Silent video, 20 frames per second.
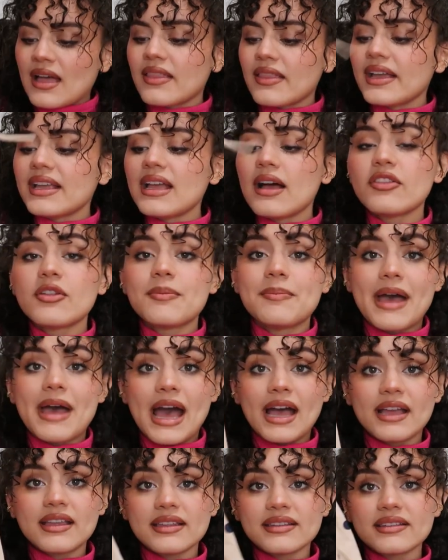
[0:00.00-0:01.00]
I like how the
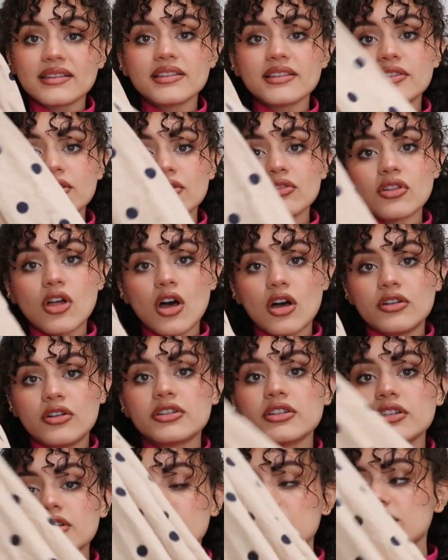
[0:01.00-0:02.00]
back is a little
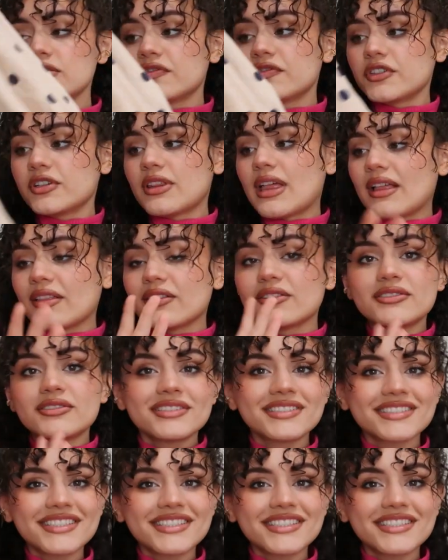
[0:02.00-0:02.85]
longer for that little